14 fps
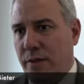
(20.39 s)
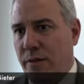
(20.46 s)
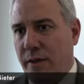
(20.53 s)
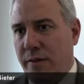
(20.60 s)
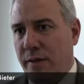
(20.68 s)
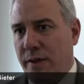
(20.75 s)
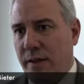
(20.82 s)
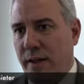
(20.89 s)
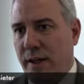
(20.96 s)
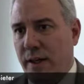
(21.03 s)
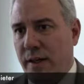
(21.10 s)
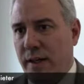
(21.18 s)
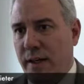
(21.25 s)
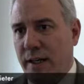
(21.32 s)
driven,
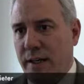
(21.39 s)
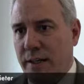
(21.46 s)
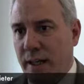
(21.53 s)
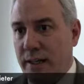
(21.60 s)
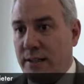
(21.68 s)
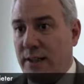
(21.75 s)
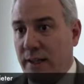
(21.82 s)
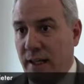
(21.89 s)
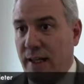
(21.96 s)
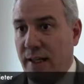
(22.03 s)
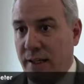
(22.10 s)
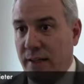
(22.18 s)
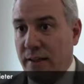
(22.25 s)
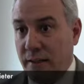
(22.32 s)
uh,
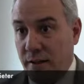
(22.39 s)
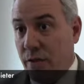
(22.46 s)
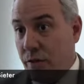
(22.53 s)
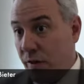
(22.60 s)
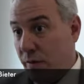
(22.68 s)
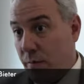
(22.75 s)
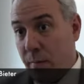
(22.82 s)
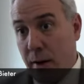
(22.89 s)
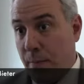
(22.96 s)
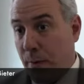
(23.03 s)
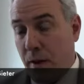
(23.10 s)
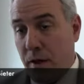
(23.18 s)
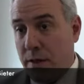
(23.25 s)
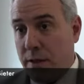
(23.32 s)
intensely driven by
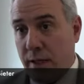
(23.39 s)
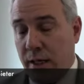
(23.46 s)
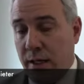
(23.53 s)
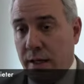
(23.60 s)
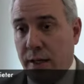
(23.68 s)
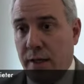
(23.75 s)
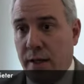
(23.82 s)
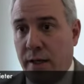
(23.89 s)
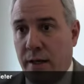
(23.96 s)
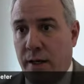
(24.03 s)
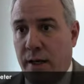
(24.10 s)
policy and